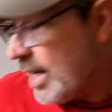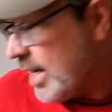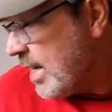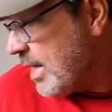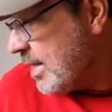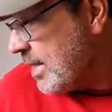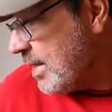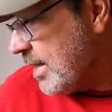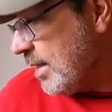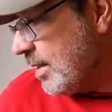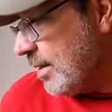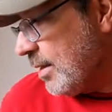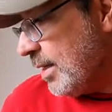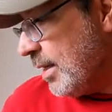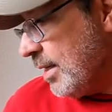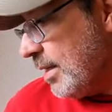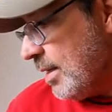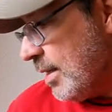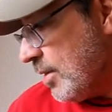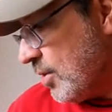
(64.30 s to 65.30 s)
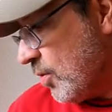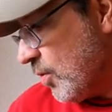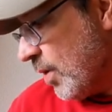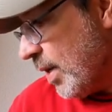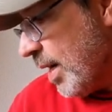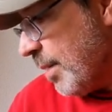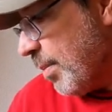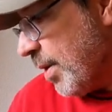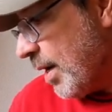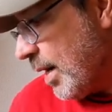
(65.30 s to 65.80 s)
that in the
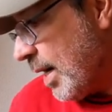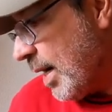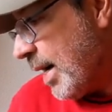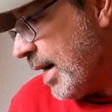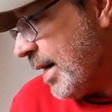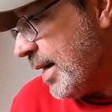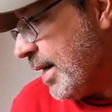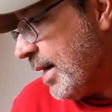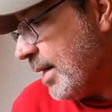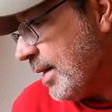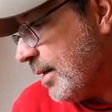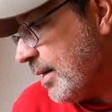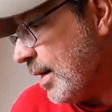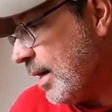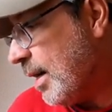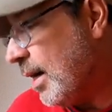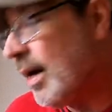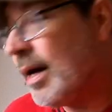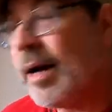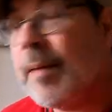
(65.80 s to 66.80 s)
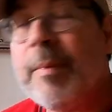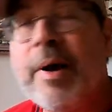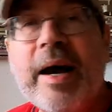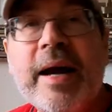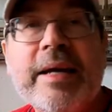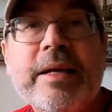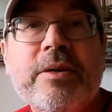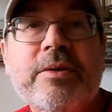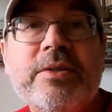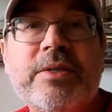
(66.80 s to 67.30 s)
tripod, um,
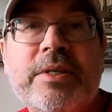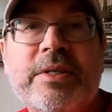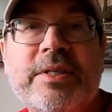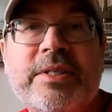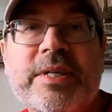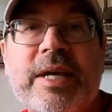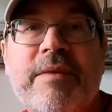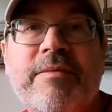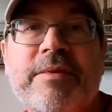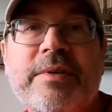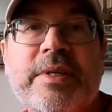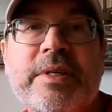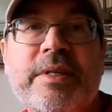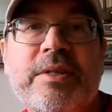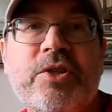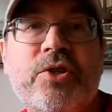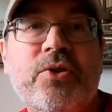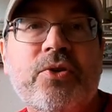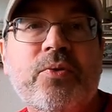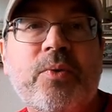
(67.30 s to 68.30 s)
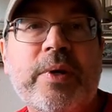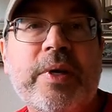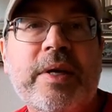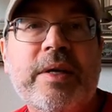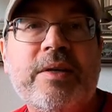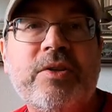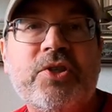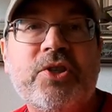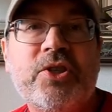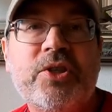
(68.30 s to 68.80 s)
I use a seventy-two
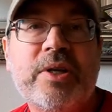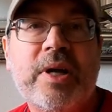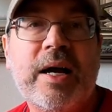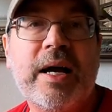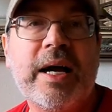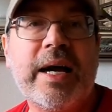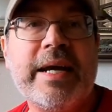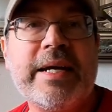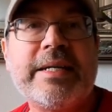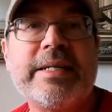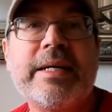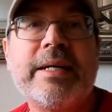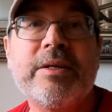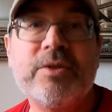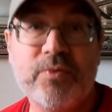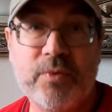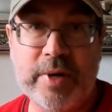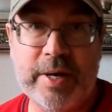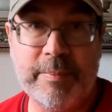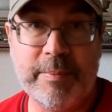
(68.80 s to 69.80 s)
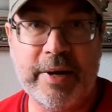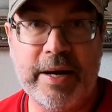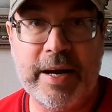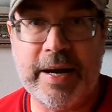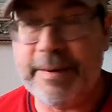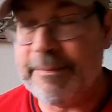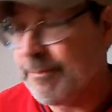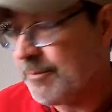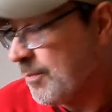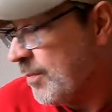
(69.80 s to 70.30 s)
inch height
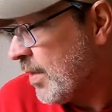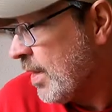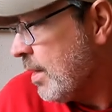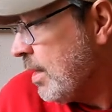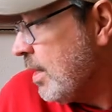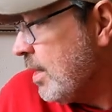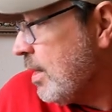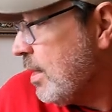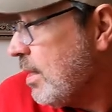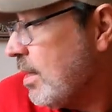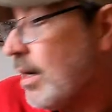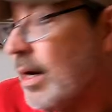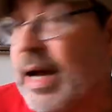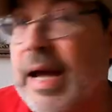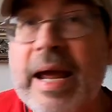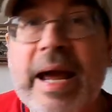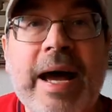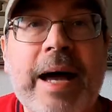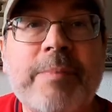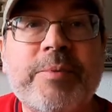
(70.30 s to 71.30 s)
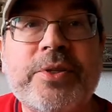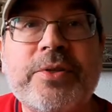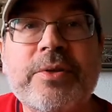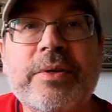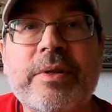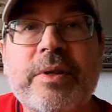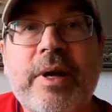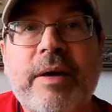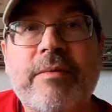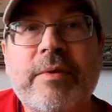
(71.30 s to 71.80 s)
tripod. I
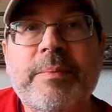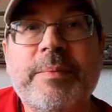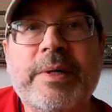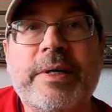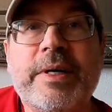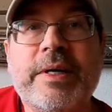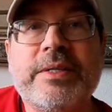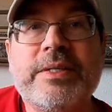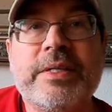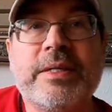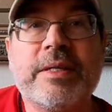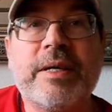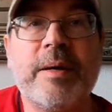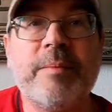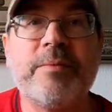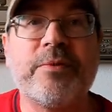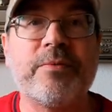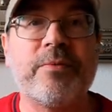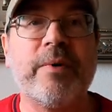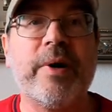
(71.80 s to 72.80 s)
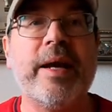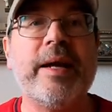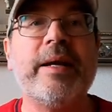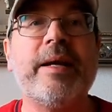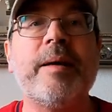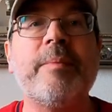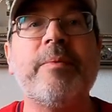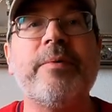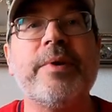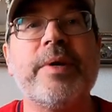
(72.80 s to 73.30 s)
absolutely love it because it comes right
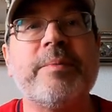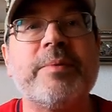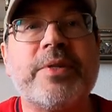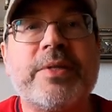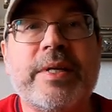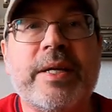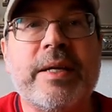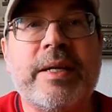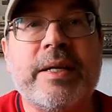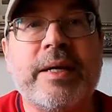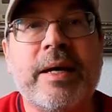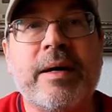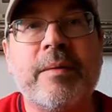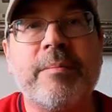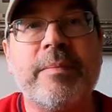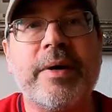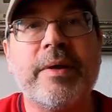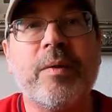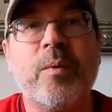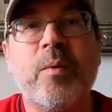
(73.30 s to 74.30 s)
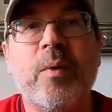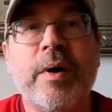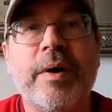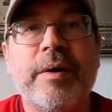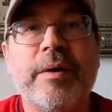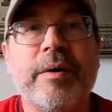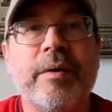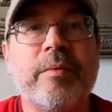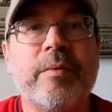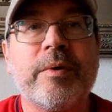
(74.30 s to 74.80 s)
up when I'm standing out by the
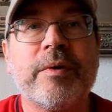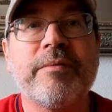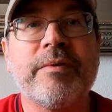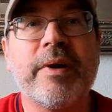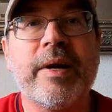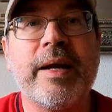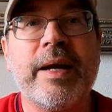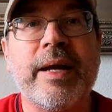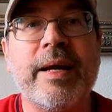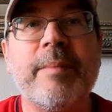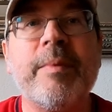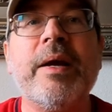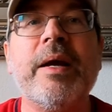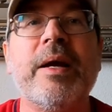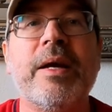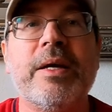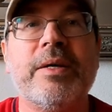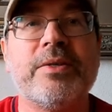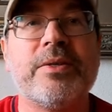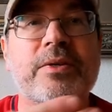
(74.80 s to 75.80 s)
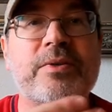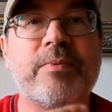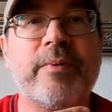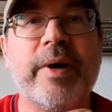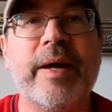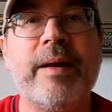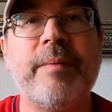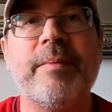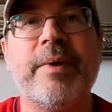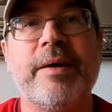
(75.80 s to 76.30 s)
water or wherever I am. So it's
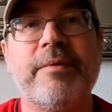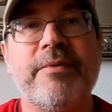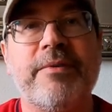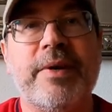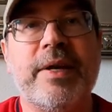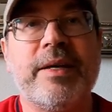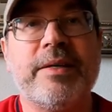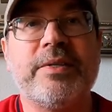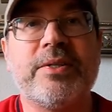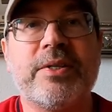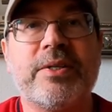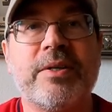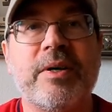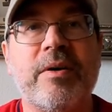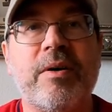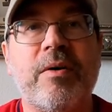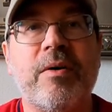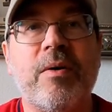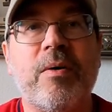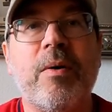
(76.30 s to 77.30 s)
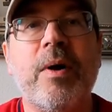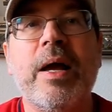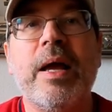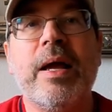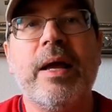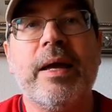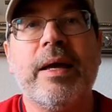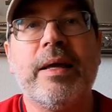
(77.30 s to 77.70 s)
right at my face. So